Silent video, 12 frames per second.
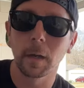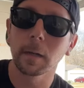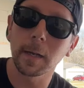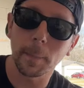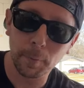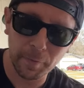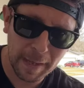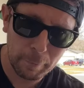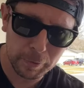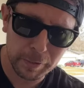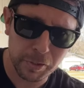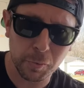Couple that
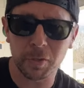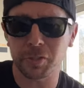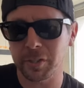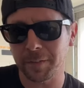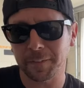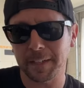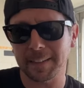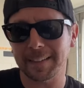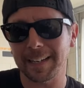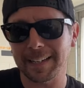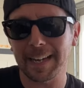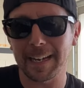with the short shift kit that
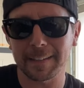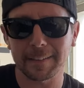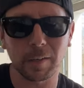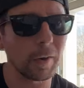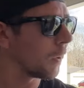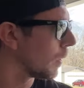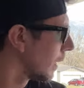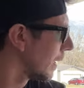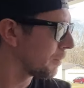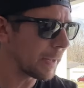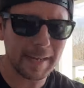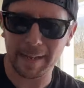I got in the car,
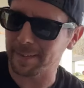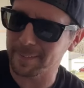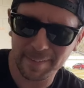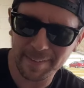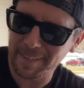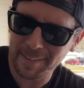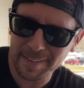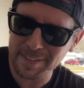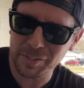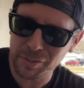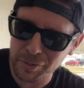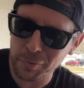and man, this
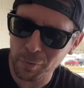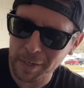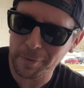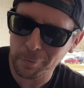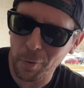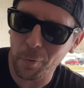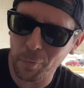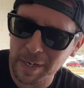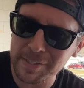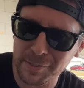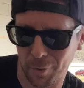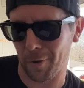is just a regular old
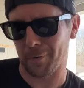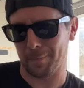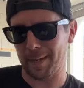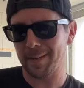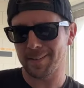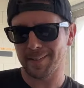race car, man.